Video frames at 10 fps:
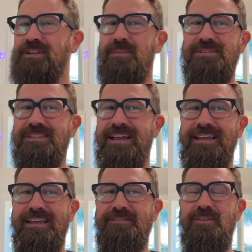almost
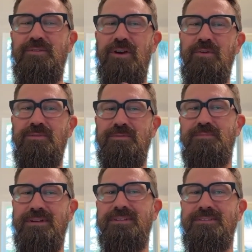like if you don't
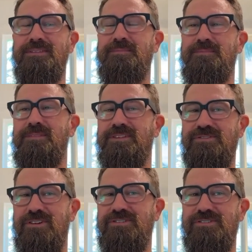build the
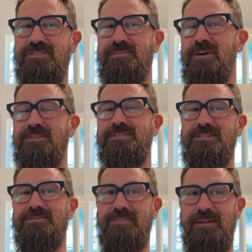structure, the bones, the
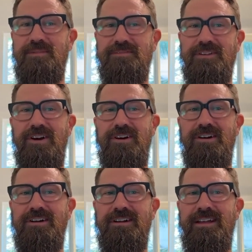frame of the
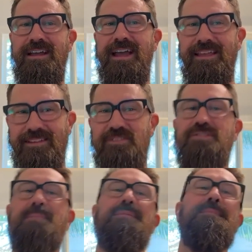car, and then you
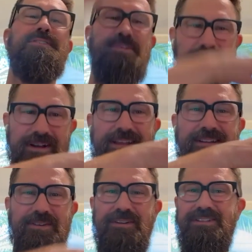dump a bunch of money
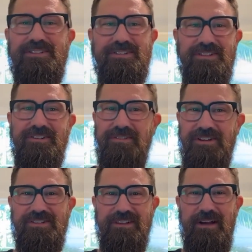onto it, it's just going to
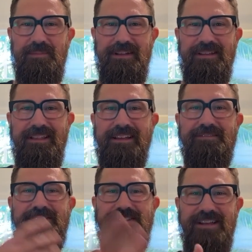crush the company. Like if
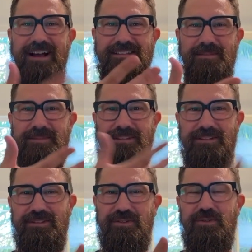there's not something to
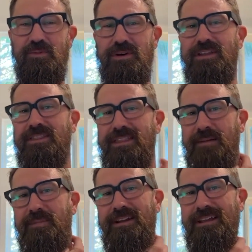do with
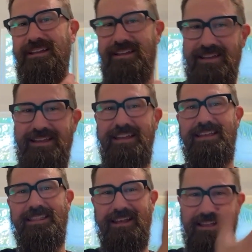that money
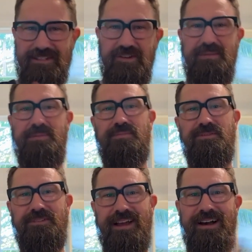that has already been
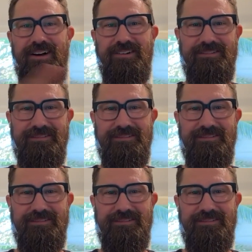proved out,